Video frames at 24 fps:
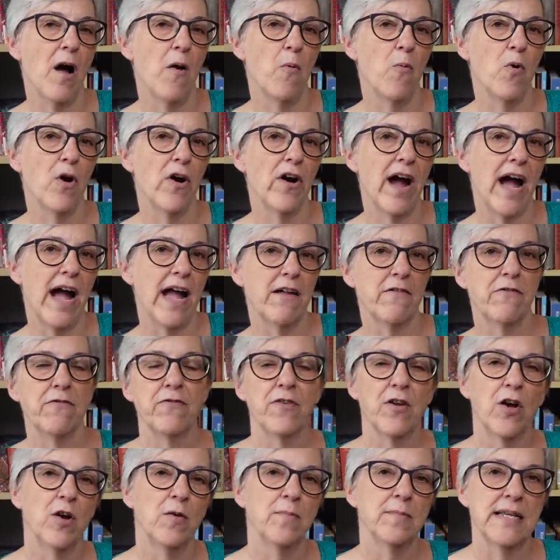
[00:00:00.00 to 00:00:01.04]
where I
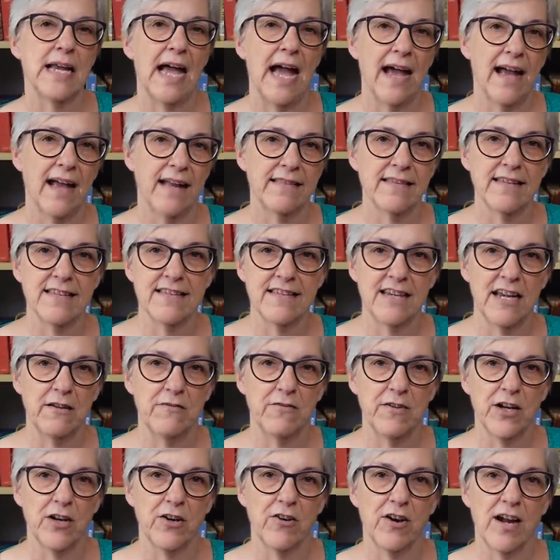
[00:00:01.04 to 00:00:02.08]
filmed at the
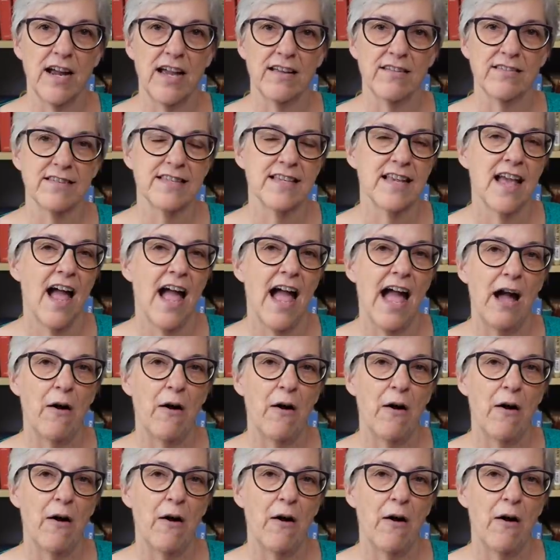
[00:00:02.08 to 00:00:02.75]
state fairgrounds